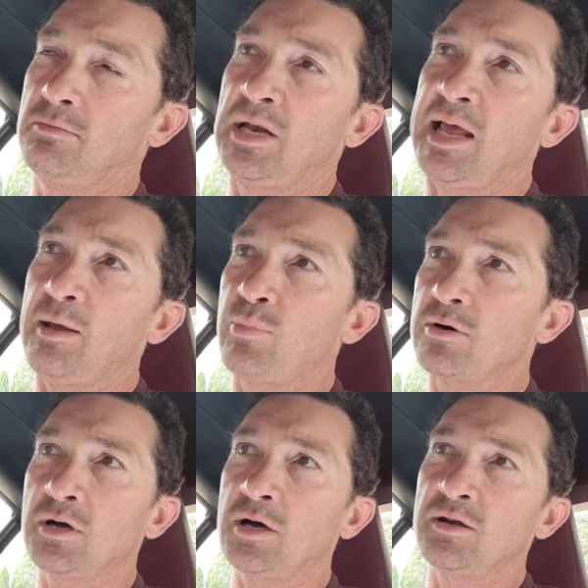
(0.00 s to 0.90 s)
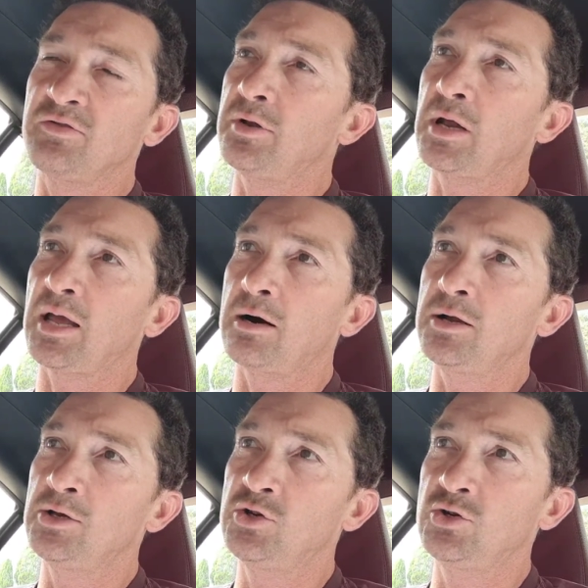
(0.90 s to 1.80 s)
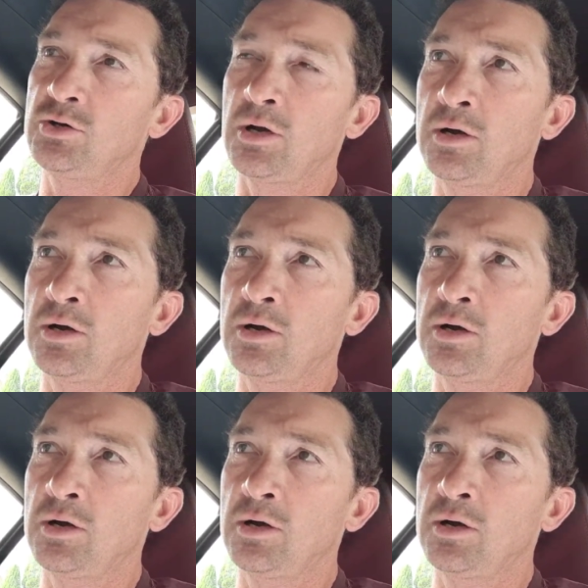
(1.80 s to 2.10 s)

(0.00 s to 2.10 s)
labor cost in a garage.